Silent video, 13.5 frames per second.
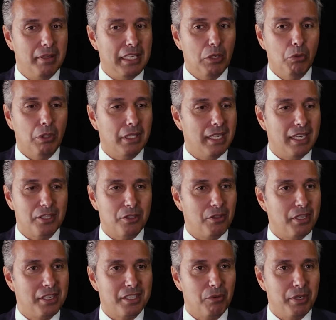equally as the
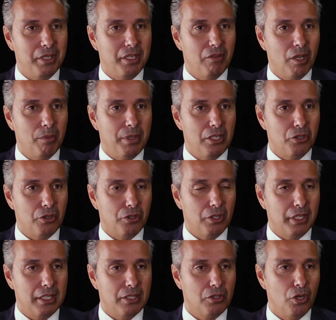things that we develop
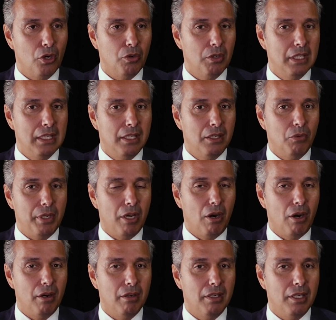internally. So we
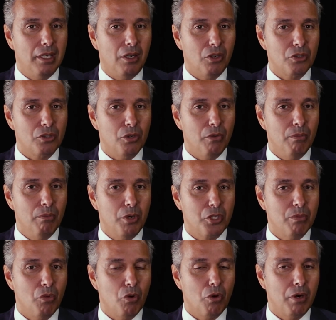are also
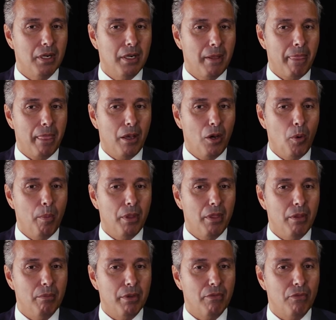much more open
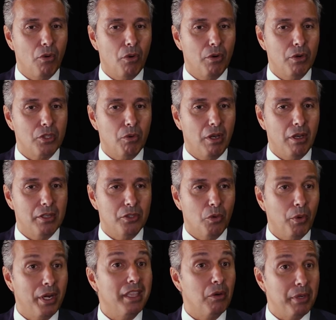than before, as well as the
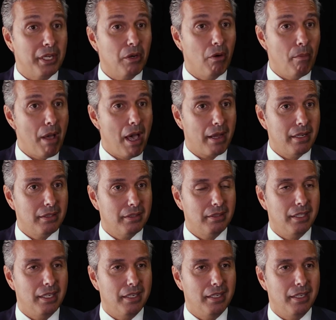way that we go about it
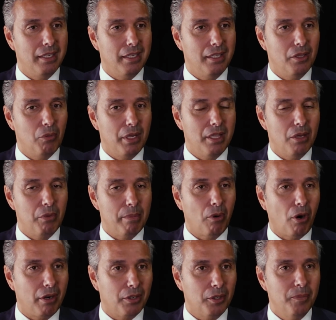and the way that we
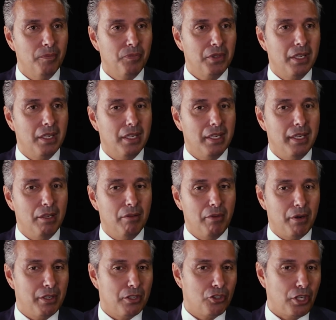partner in
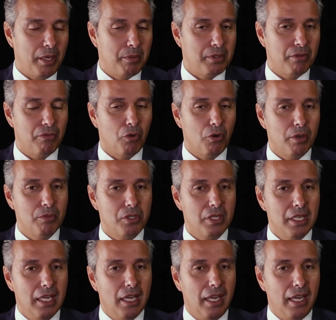various shapes and forms,
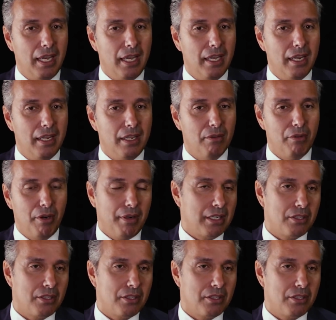and very